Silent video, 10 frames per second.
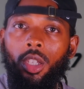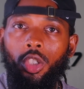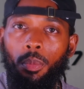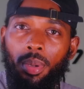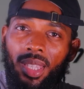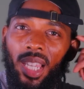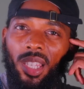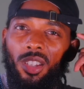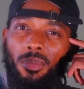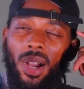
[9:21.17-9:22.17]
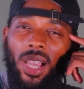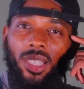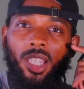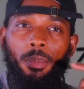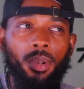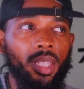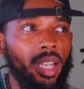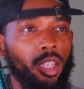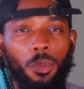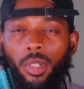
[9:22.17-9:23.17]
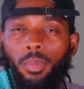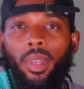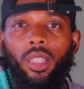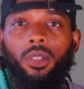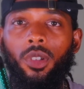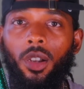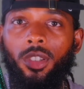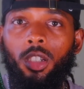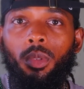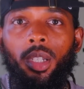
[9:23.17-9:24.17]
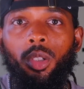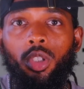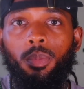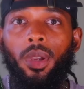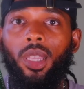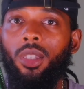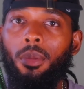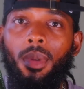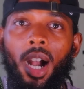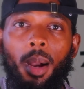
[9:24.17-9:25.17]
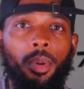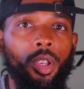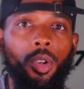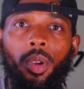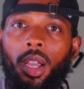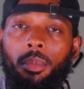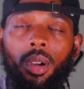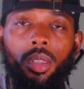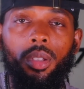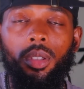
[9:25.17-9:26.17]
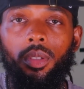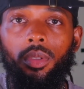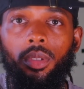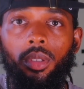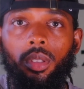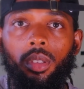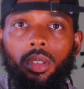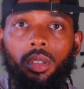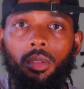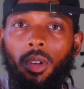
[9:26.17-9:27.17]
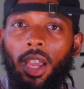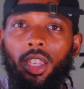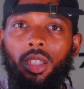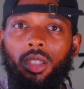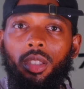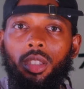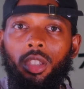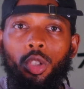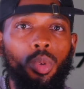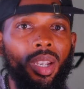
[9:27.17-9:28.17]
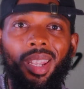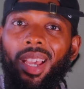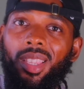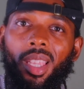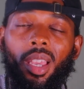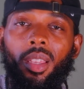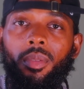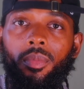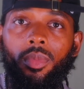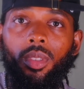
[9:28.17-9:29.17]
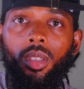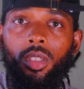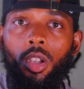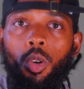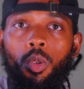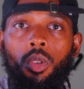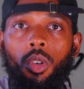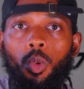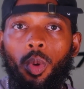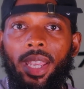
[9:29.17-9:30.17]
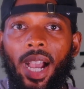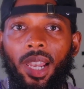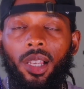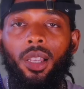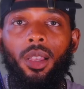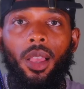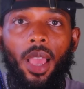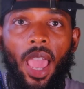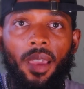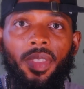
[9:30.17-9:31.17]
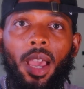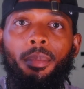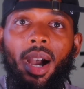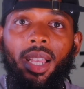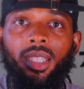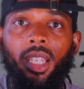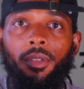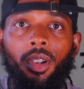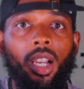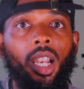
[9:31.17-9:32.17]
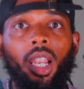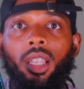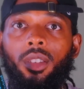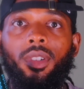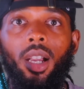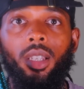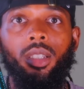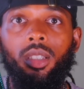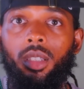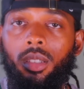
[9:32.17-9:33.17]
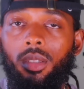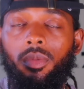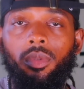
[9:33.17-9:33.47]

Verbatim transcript: So put that in your mindset, put that in your perspective of someone disrespecting your mom or your grandmother, right? You wouldn't like that. So we gotta have that mindset for the collective consciousness.